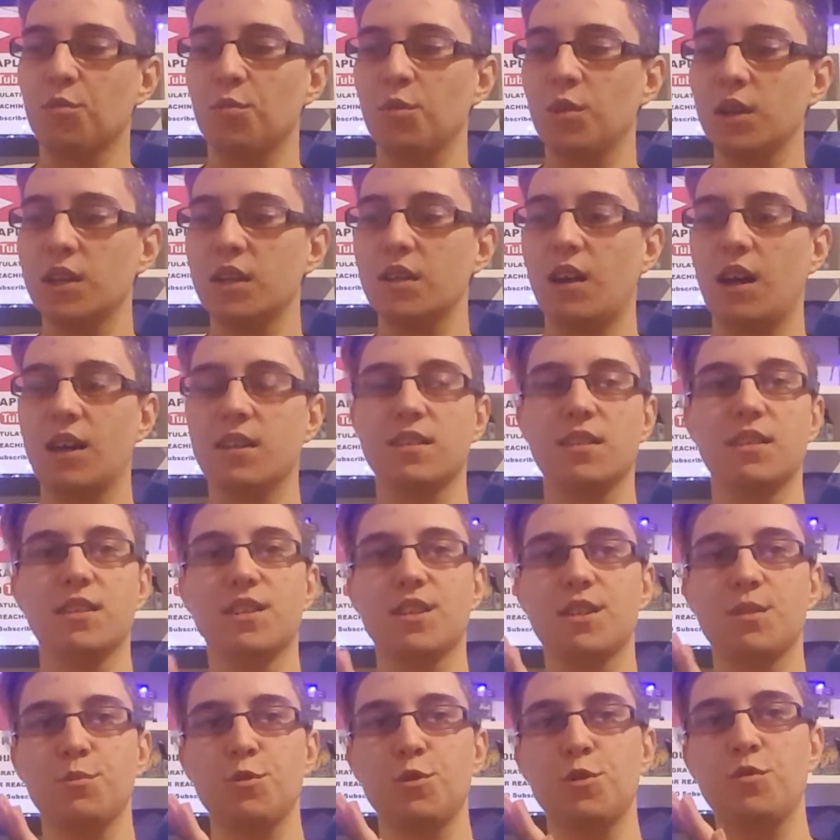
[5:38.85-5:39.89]
really nice and
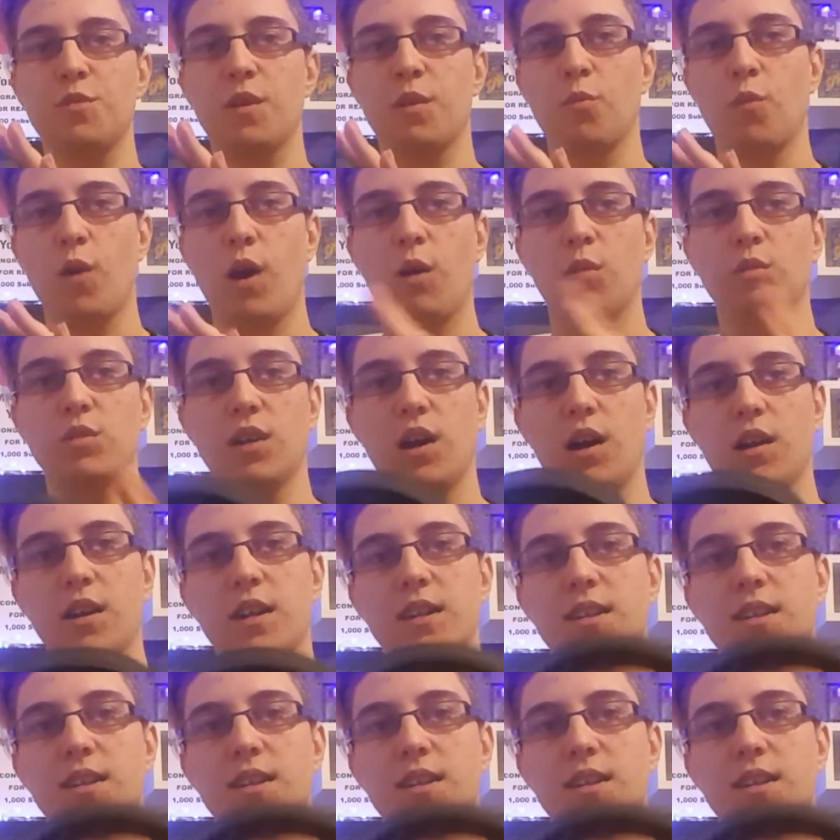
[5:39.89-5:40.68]
smooth and well done.